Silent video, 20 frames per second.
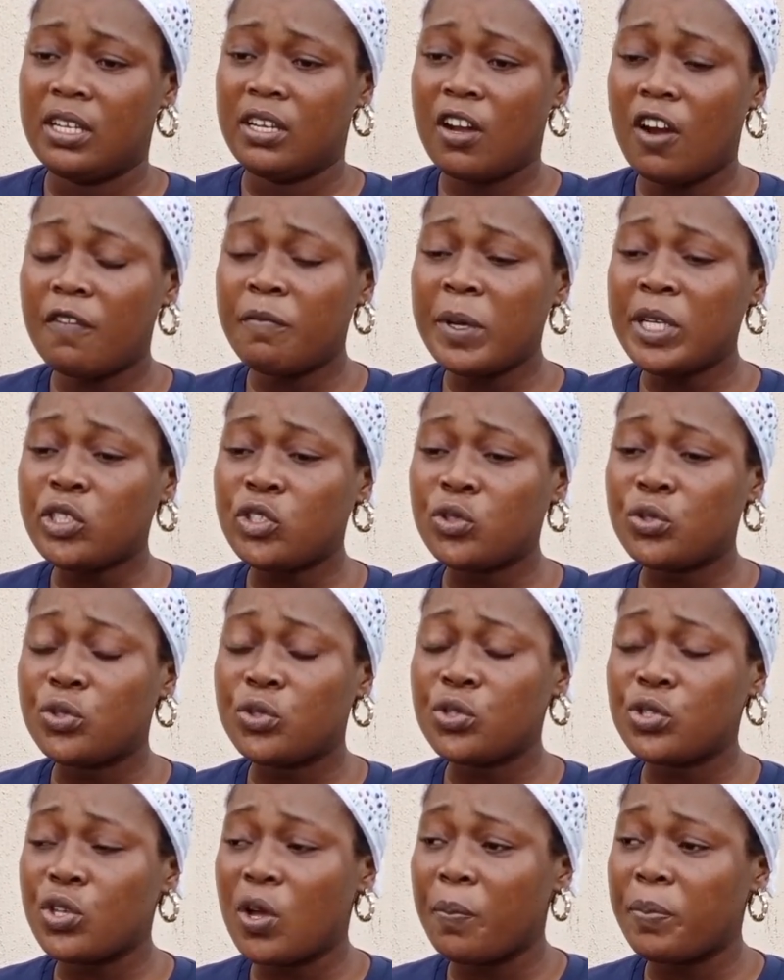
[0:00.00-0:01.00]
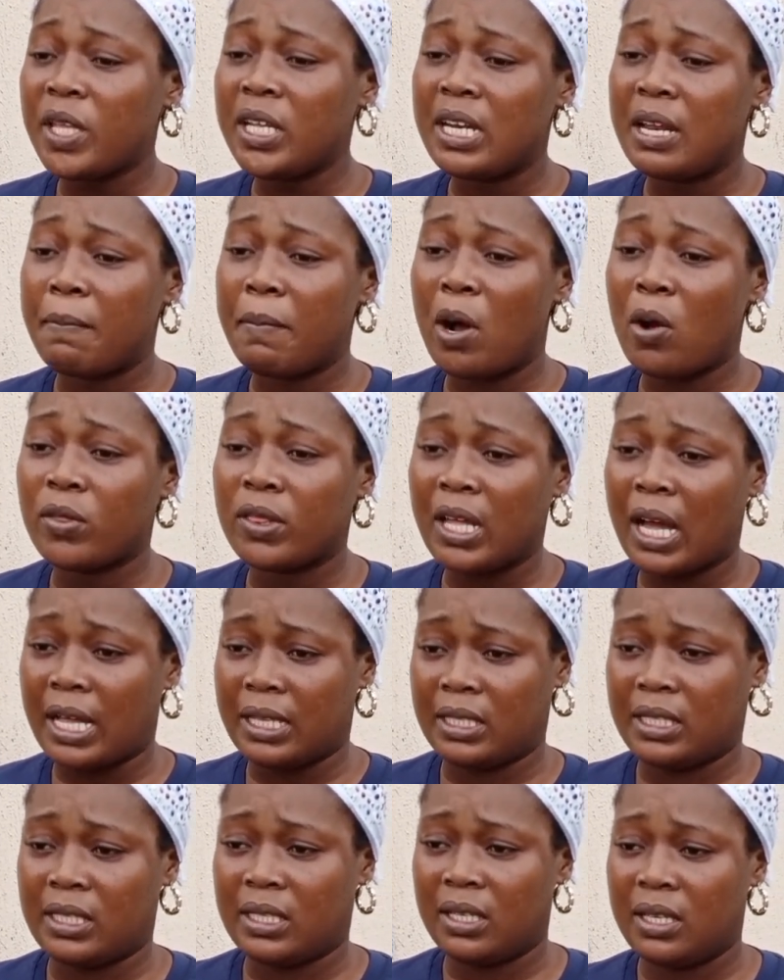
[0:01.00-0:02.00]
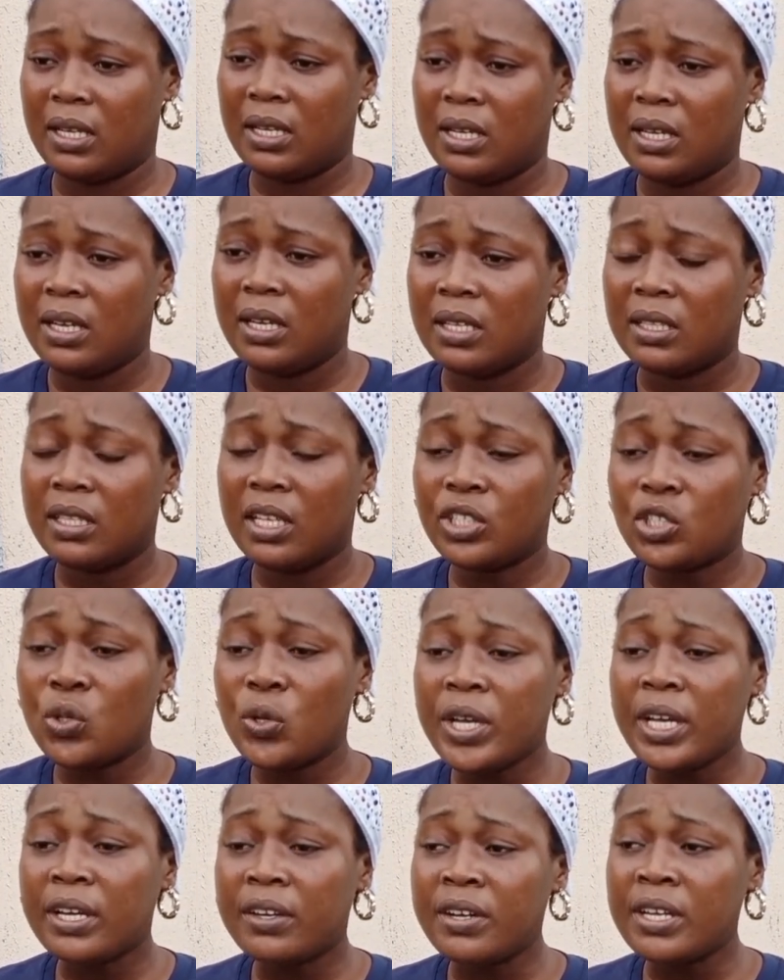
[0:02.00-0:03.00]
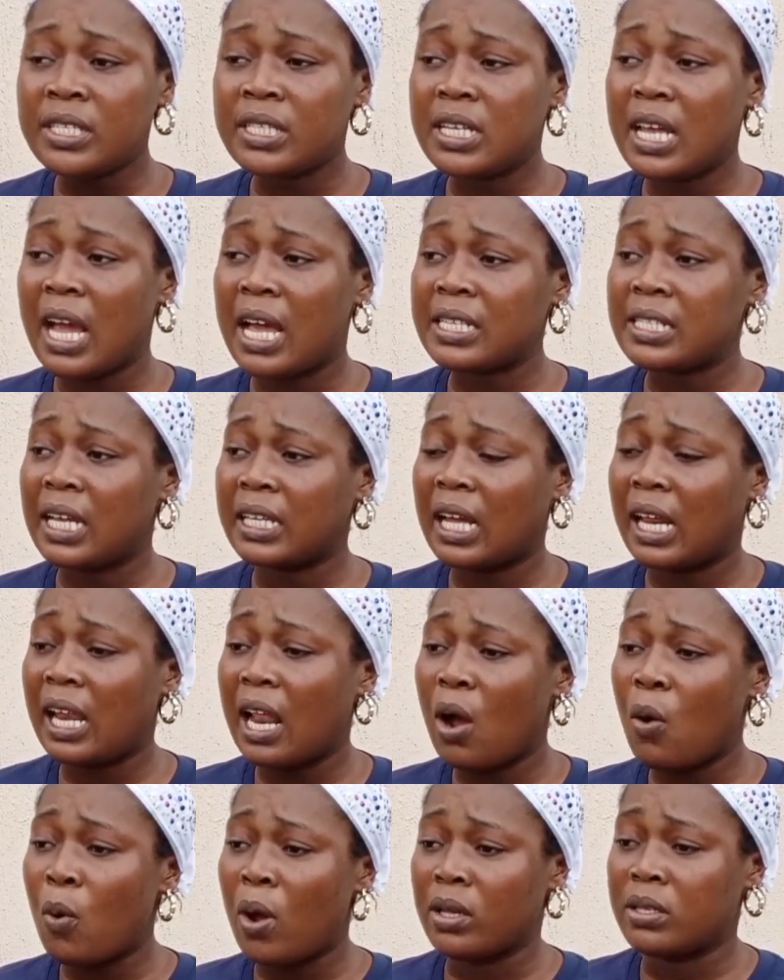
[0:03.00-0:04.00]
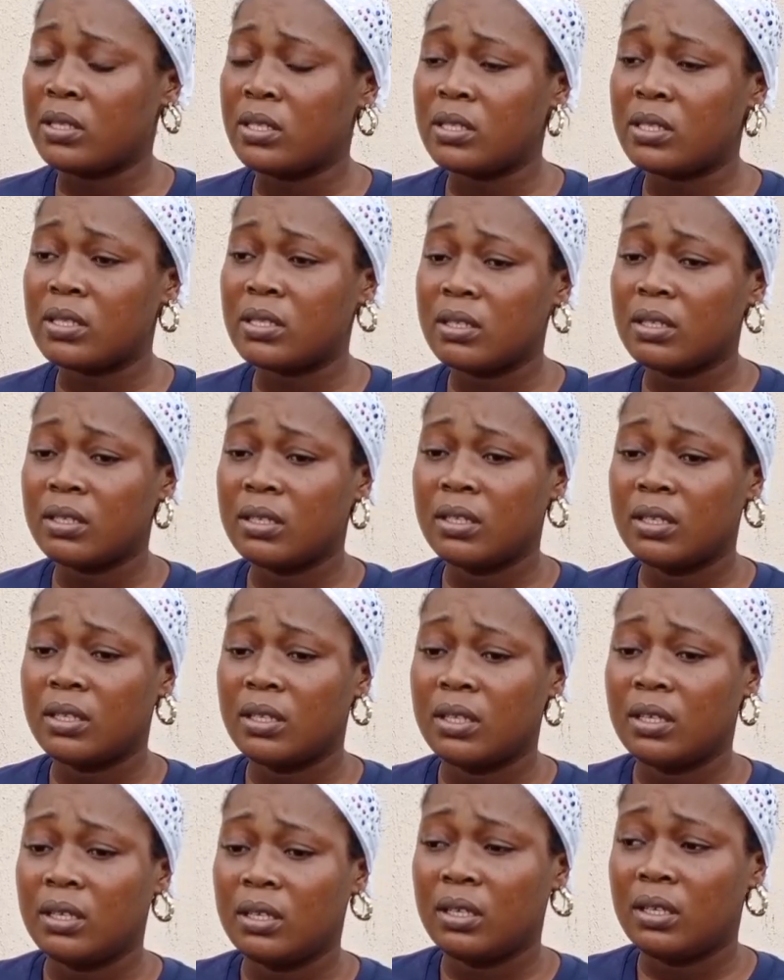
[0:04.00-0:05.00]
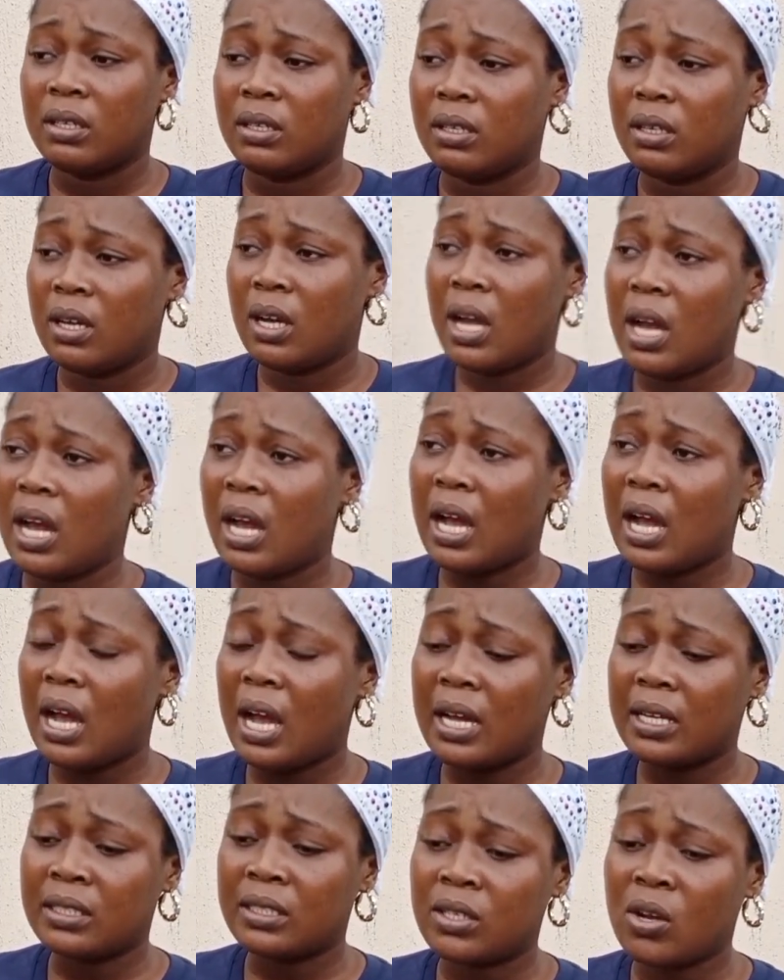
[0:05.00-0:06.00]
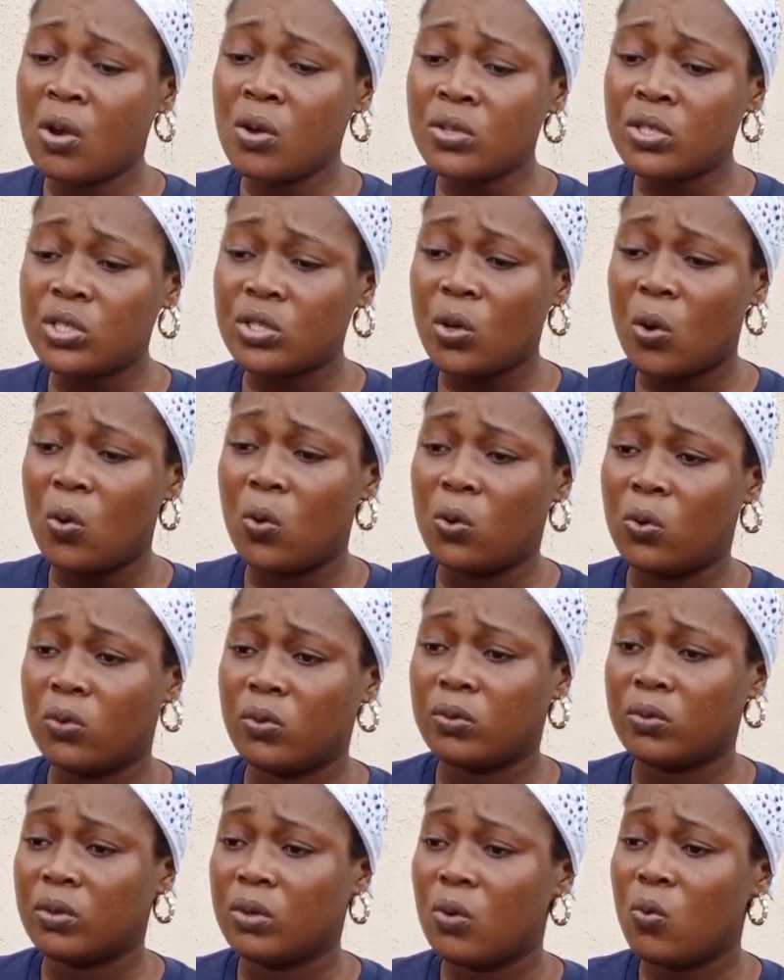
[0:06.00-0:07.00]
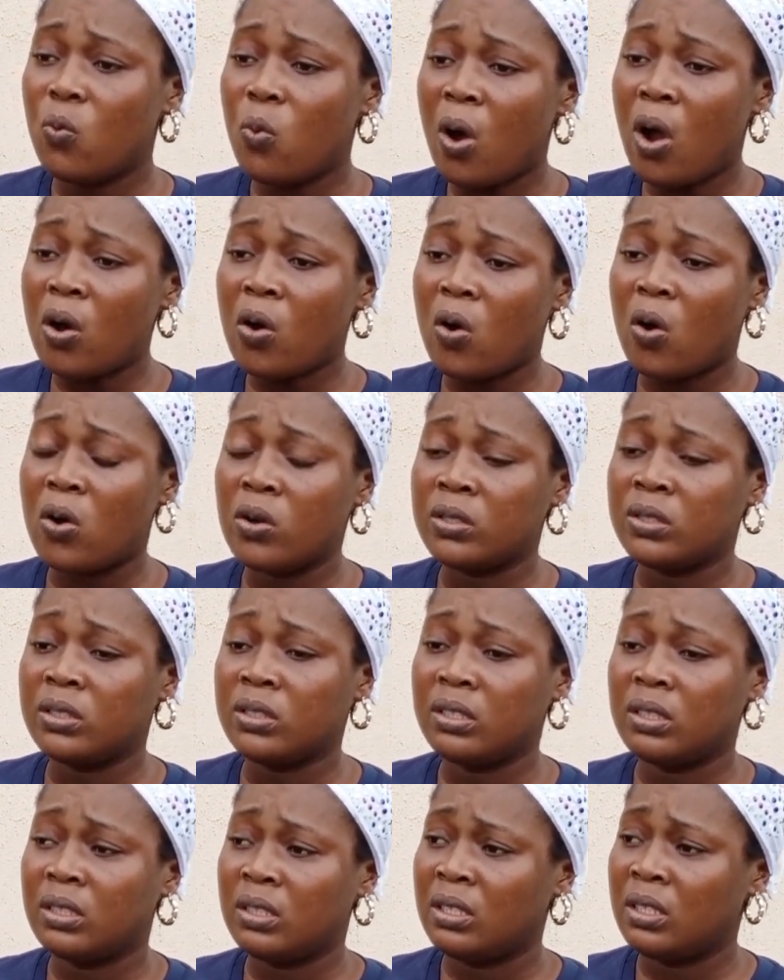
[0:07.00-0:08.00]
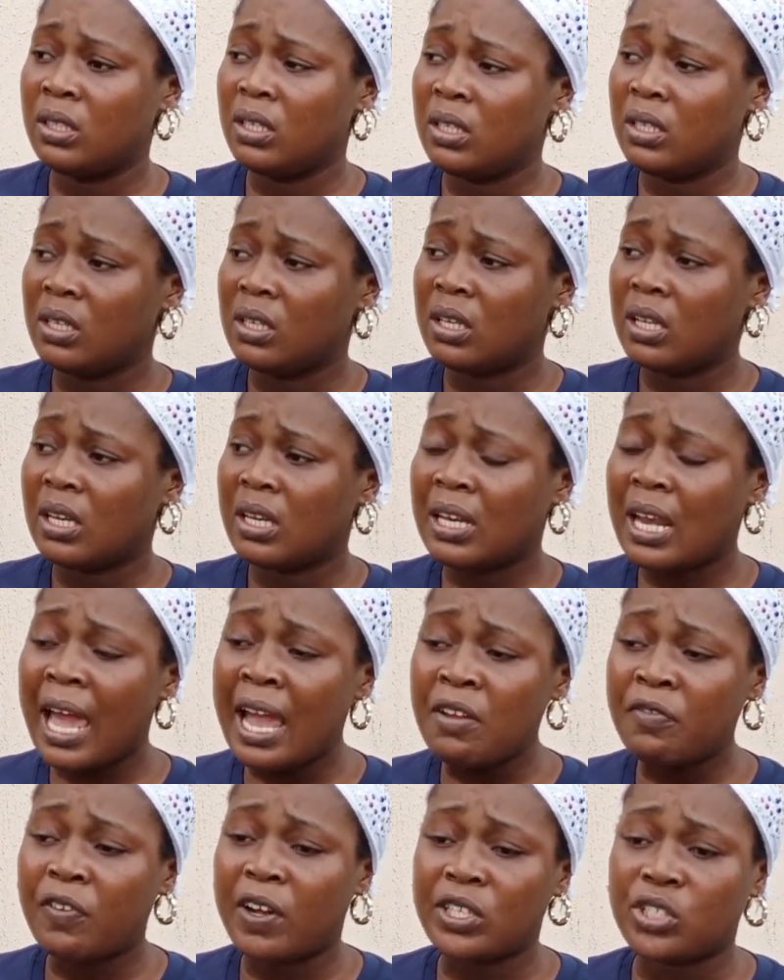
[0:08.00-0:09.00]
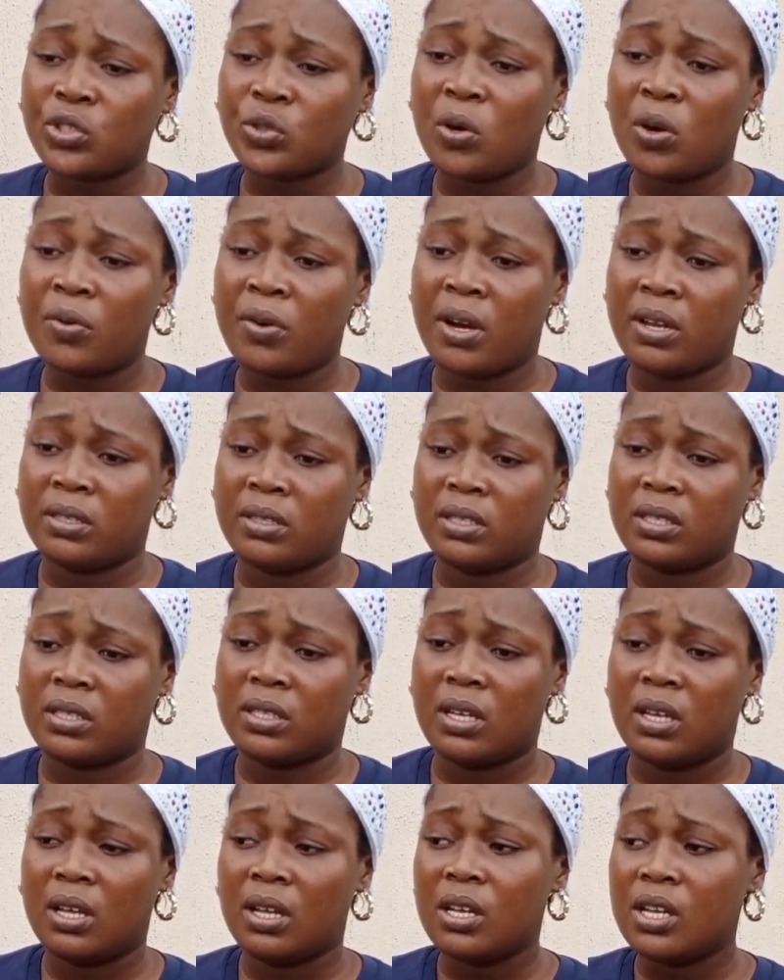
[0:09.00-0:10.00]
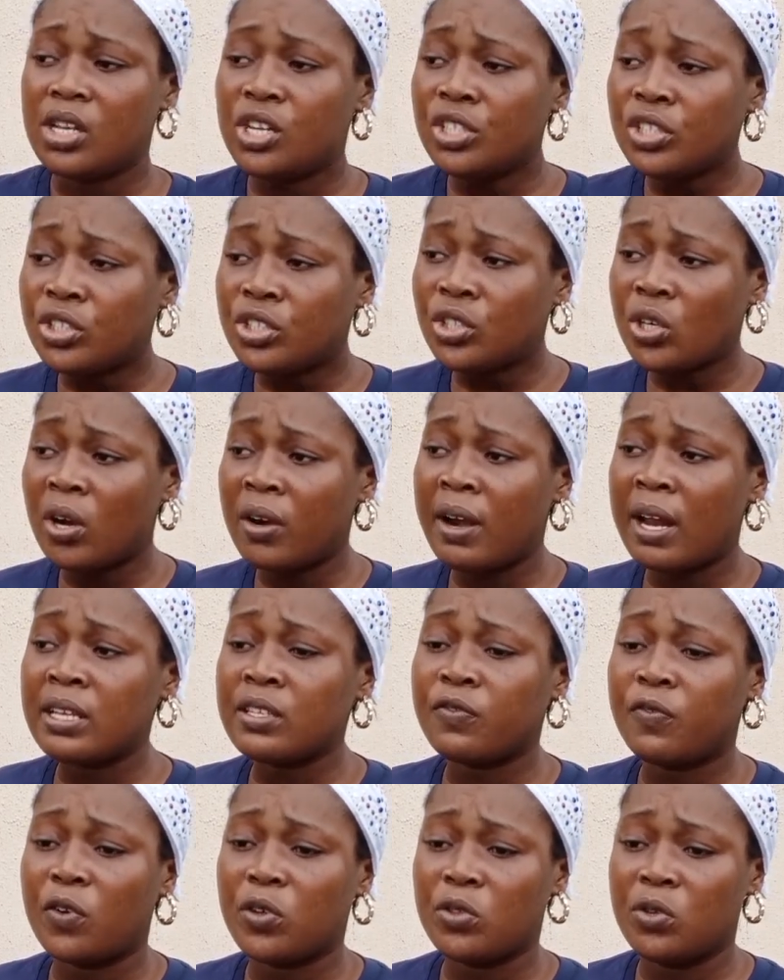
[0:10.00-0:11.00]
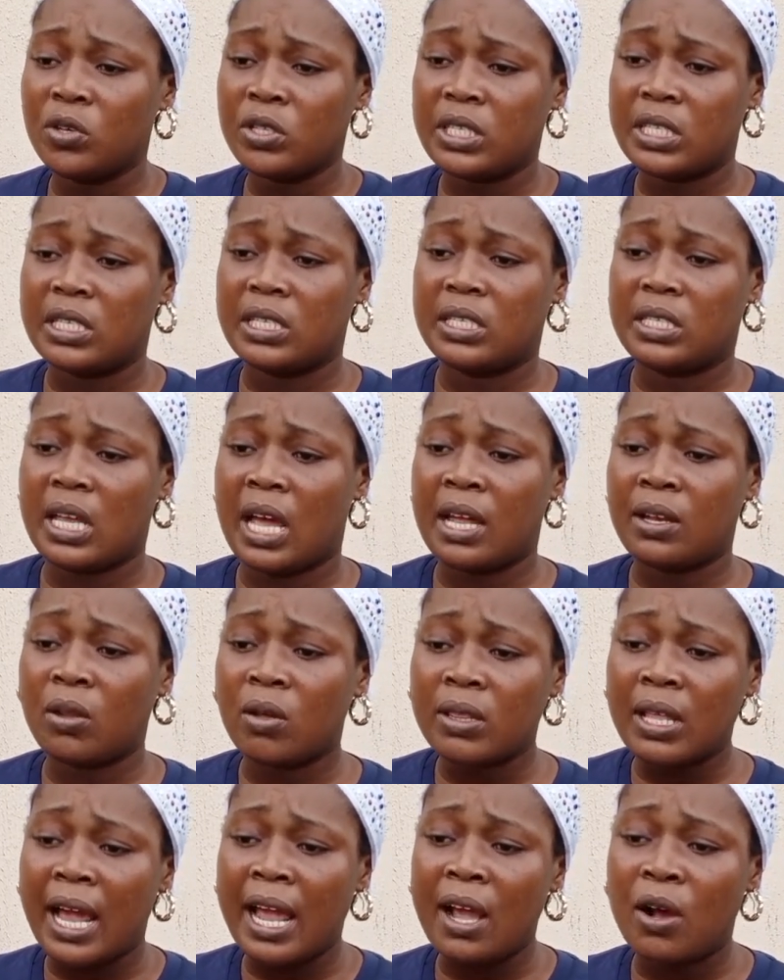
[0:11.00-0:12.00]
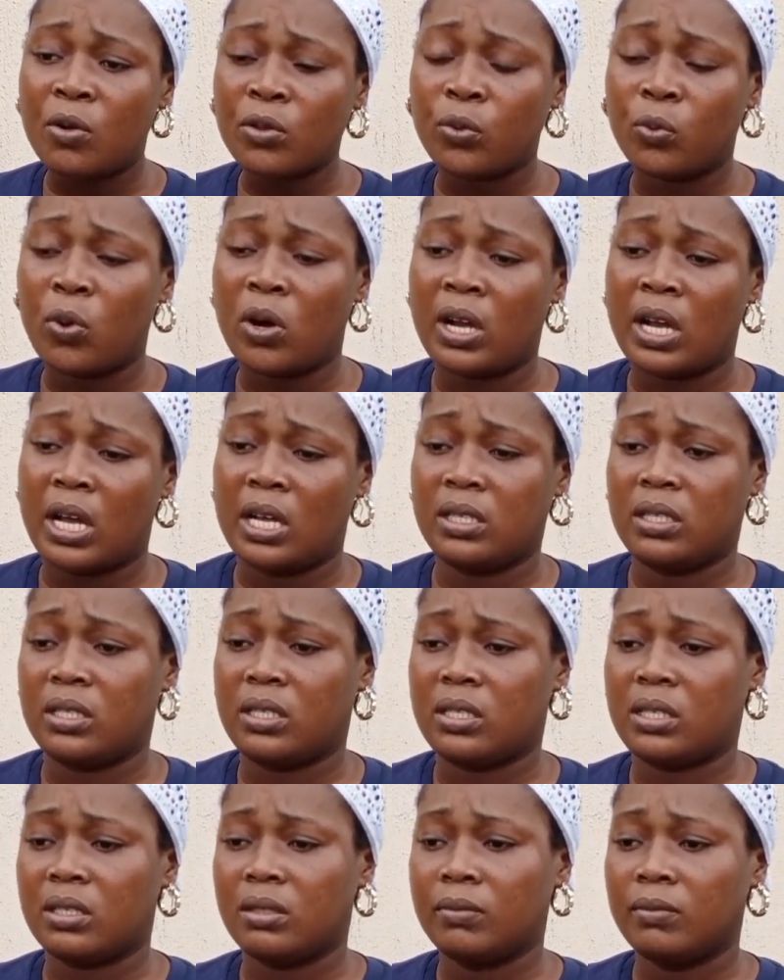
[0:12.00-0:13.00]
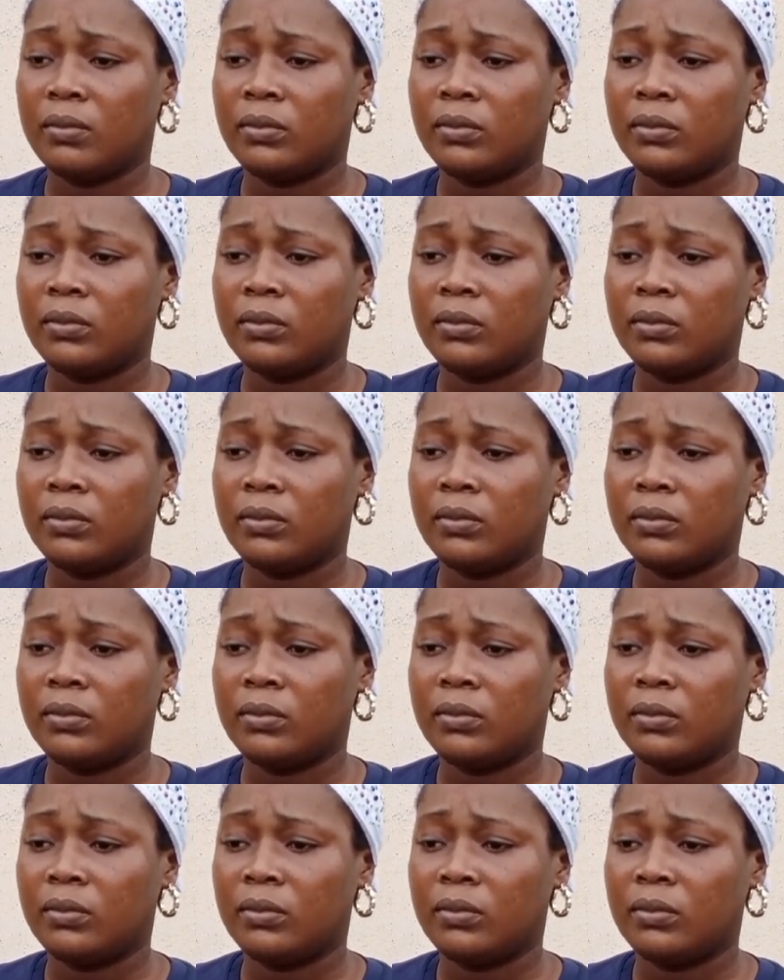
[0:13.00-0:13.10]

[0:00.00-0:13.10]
Government should do something about that. They should increase the hazard allowance and also work on life assurance, insurance for nurses and other health workers.